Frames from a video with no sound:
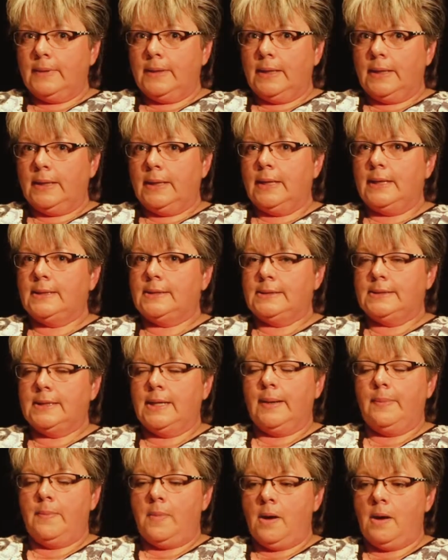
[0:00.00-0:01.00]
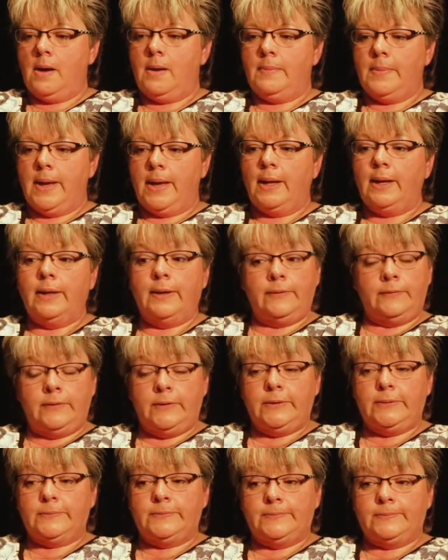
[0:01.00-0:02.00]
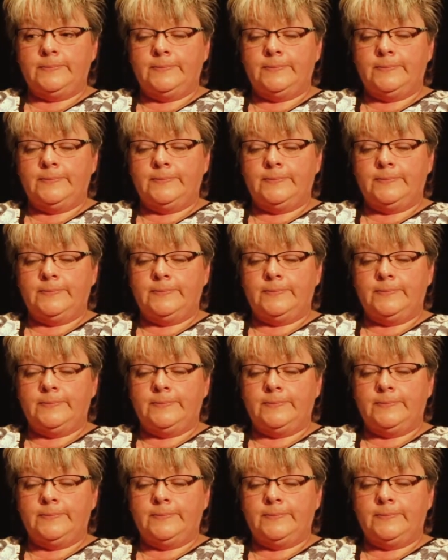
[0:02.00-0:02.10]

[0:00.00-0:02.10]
And I'd say, "Mom, I love you."